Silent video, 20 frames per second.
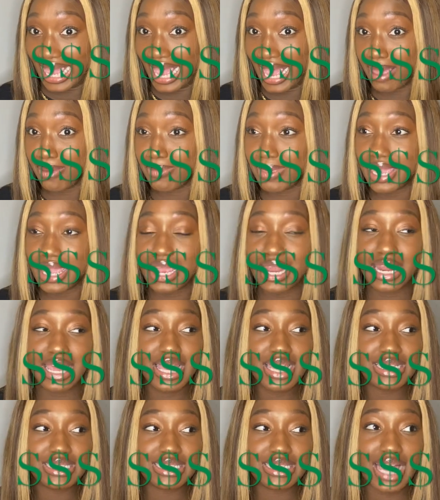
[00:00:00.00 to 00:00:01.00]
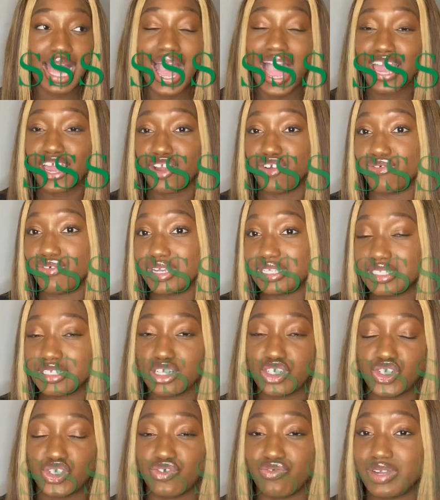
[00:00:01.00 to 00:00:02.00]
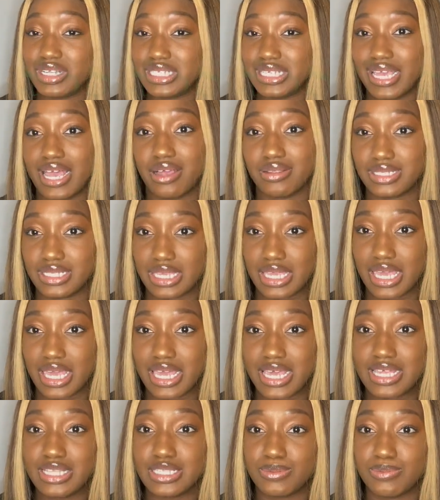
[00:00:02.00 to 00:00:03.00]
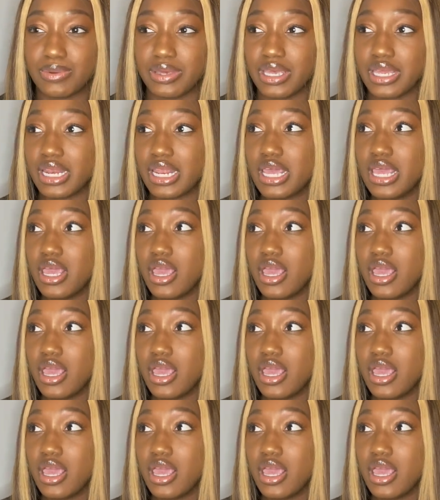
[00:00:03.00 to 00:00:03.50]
I mean, it's a higher risk because you're renting out to kids, but